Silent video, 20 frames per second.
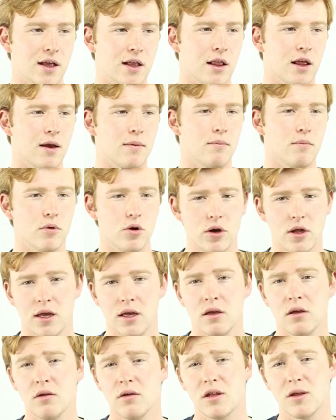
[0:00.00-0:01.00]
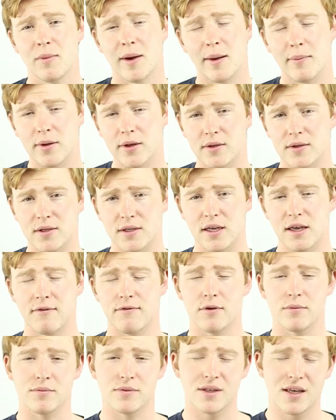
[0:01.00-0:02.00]
the client money, you might be able to
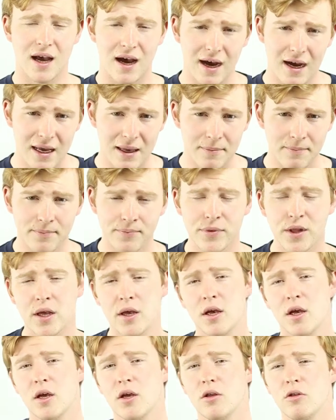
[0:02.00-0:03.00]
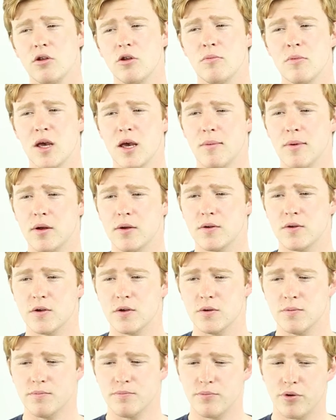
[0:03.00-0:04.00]
save them time, you may be able to
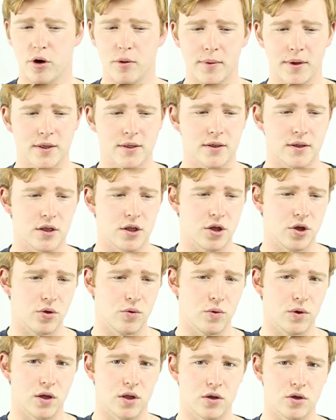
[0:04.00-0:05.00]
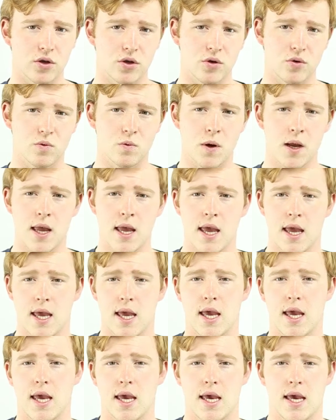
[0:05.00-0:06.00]
promise that you can do
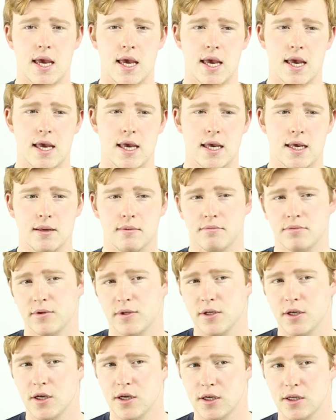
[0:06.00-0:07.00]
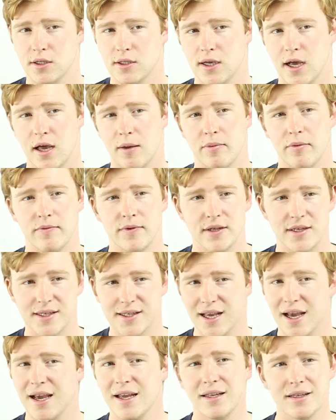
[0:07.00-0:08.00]
a certain type of
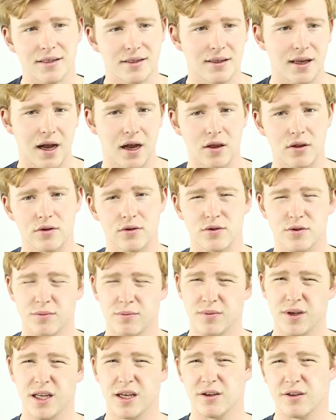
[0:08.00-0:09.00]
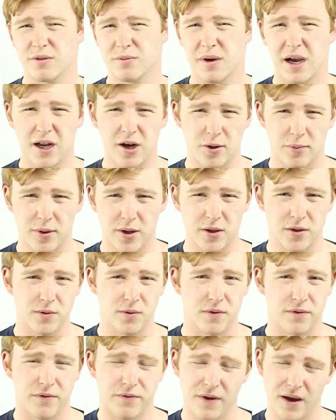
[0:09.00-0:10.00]
design style that somebody else might not be able
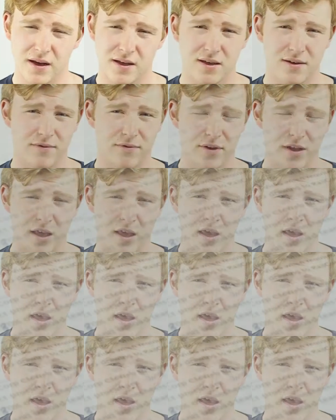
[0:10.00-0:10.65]
to effectively